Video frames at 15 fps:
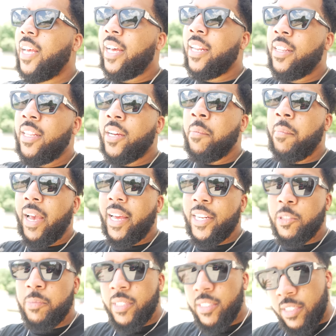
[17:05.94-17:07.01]
that the command
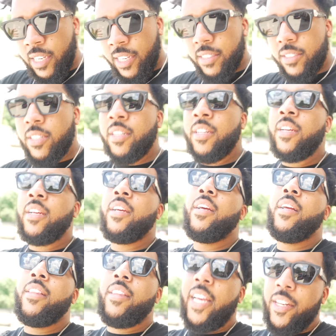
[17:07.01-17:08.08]
has been sent.
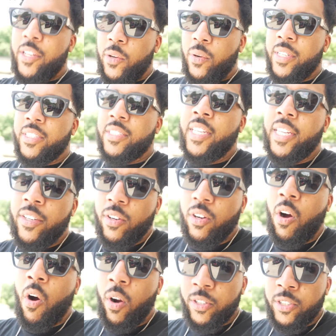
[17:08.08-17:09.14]
Then you can sit in your
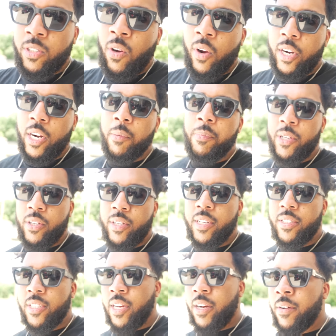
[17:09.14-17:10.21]
car and start it up and you're
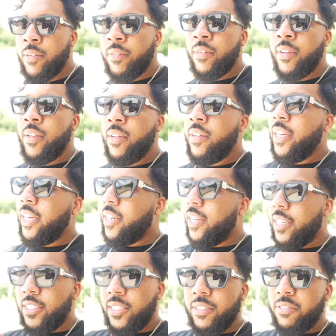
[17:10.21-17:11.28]
good to go. It
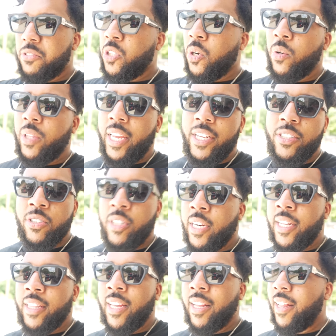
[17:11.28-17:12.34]
doesn't choke the engine,
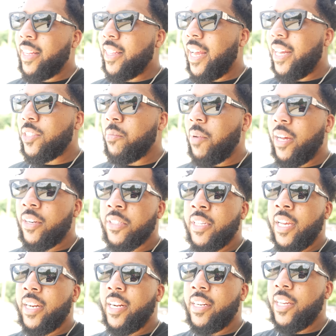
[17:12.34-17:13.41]
anything like that. To my
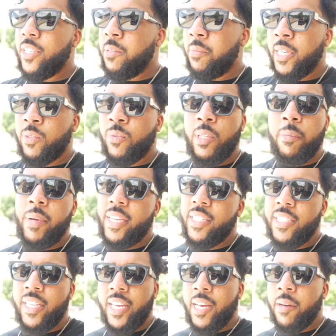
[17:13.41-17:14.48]
understanding, doesn't mess with the
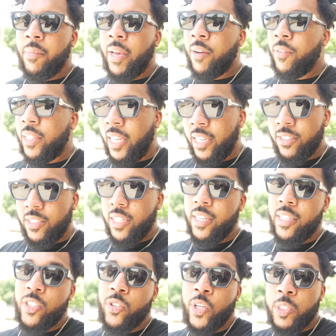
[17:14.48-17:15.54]
PCM. Everything's
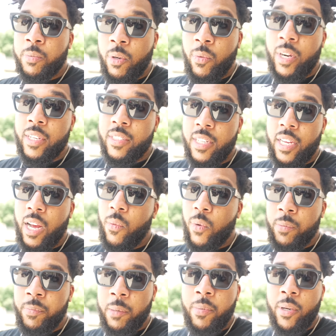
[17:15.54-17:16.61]
good. Trust me when I say I
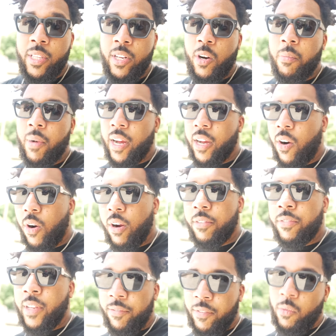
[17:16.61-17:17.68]
wouldn't be putting it on my car
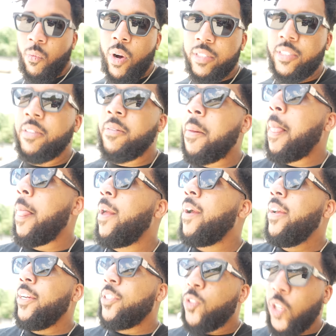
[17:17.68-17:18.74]
if, if it wasn't.
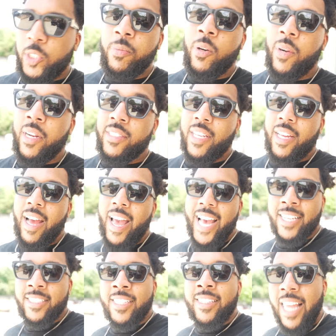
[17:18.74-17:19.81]
And trust me when I say I
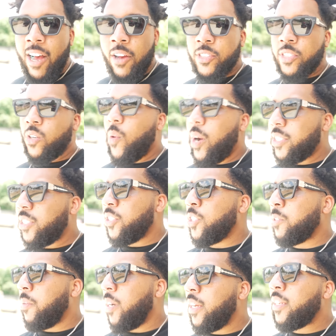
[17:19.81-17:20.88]
asked a thousand
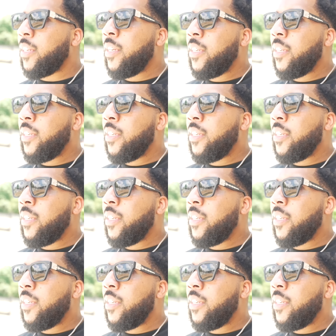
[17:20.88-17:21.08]
questions, but